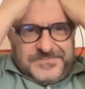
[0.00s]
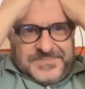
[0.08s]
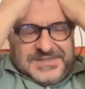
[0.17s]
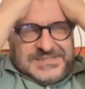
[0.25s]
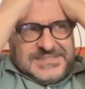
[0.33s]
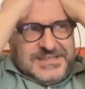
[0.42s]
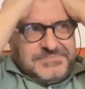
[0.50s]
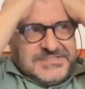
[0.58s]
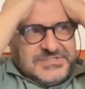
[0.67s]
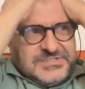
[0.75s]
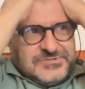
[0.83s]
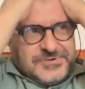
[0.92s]
it
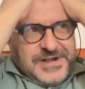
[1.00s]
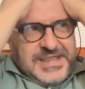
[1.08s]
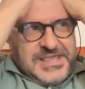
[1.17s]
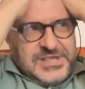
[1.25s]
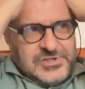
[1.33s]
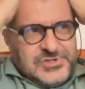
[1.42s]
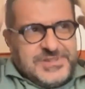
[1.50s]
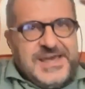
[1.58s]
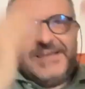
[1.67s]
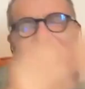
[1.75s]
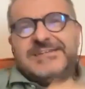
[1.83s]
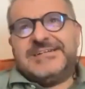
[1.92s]
seems strange
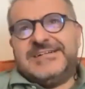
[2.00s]
that